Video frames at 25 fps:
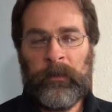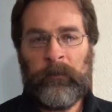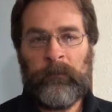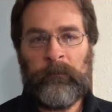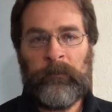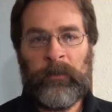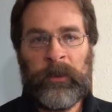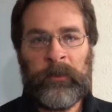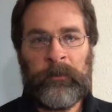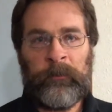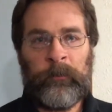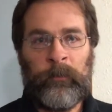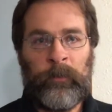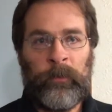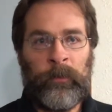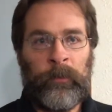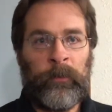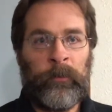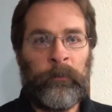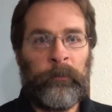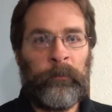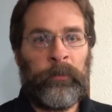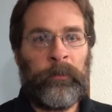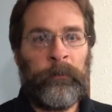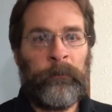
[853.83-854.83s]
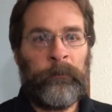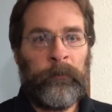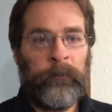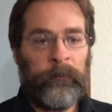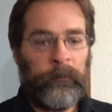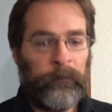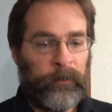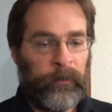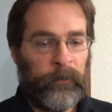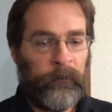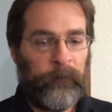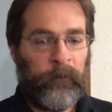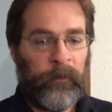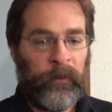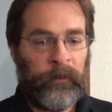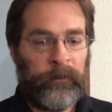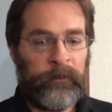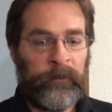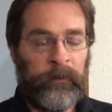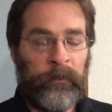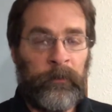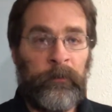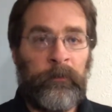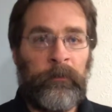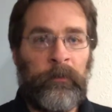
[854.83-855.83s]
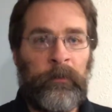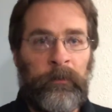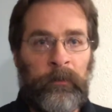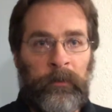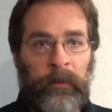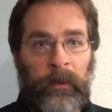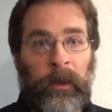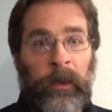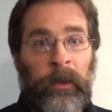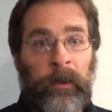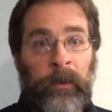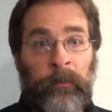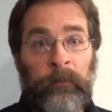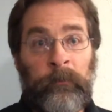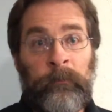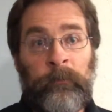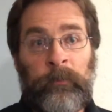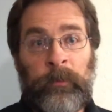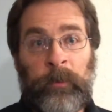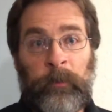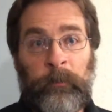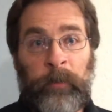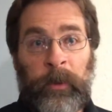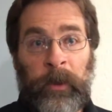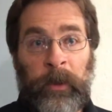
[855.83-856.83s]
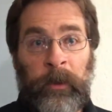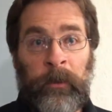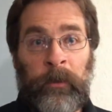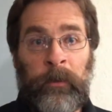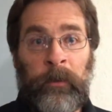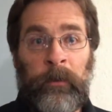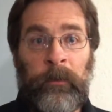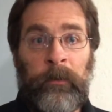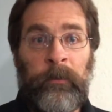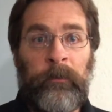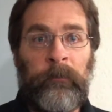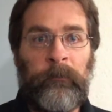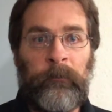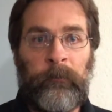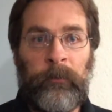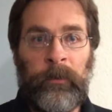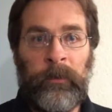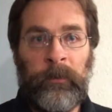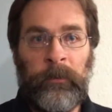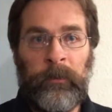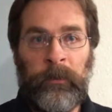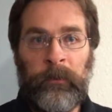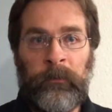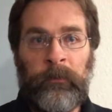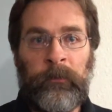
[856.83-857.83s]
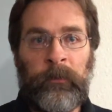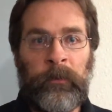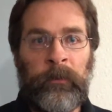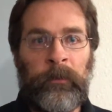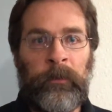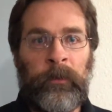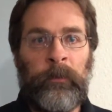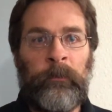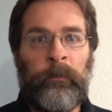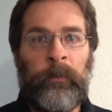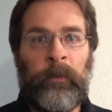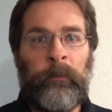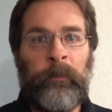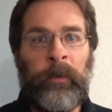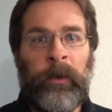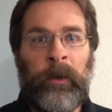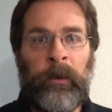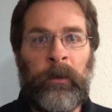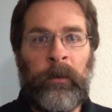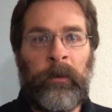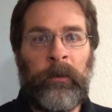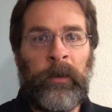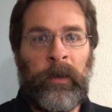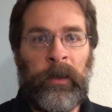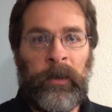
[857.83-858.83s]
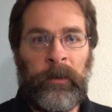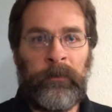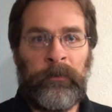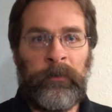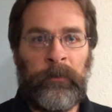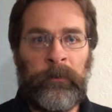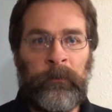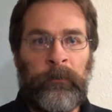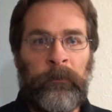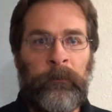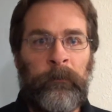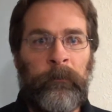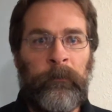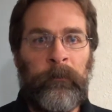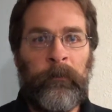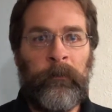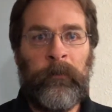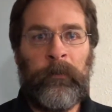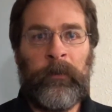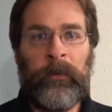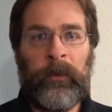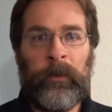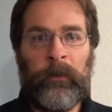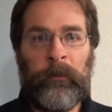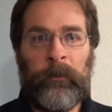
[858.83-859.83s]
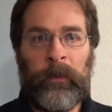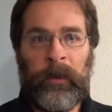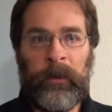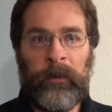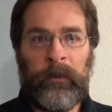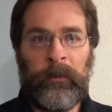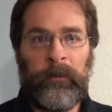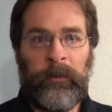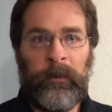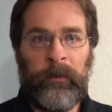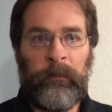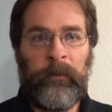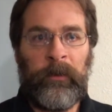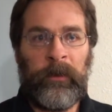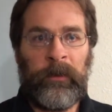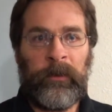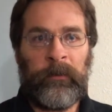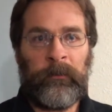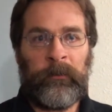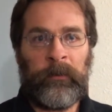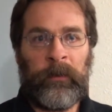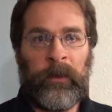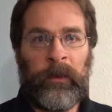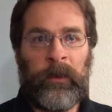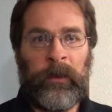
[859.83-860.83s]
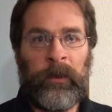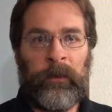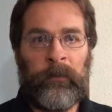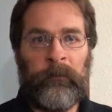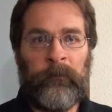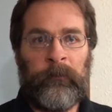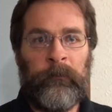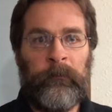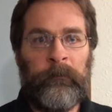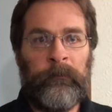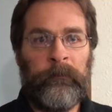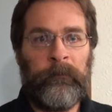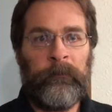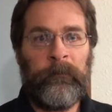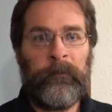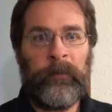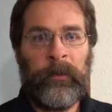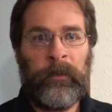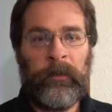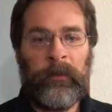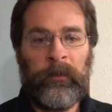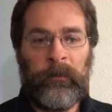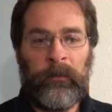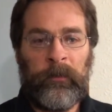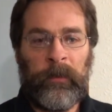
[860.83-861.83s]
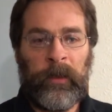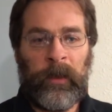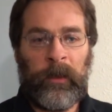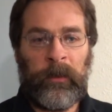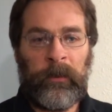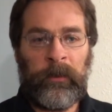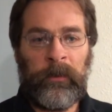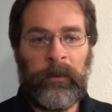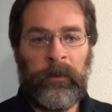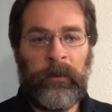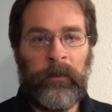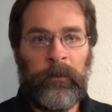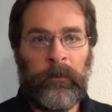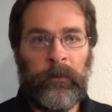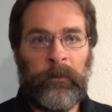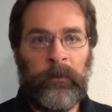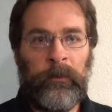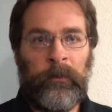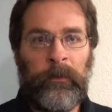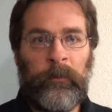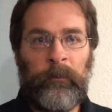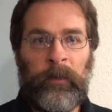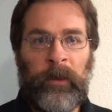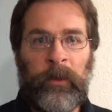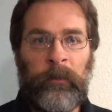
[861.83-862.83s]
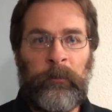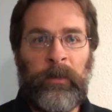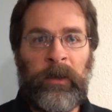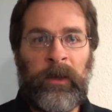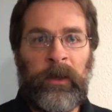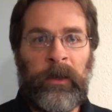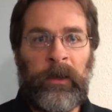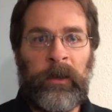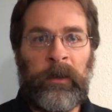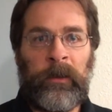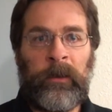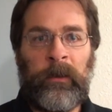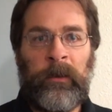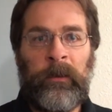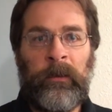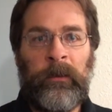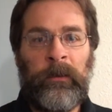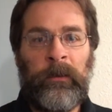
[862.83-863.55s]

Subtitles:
much more proficient and prepared, realistically prepared, not just theoretically because I have that gear in my pack.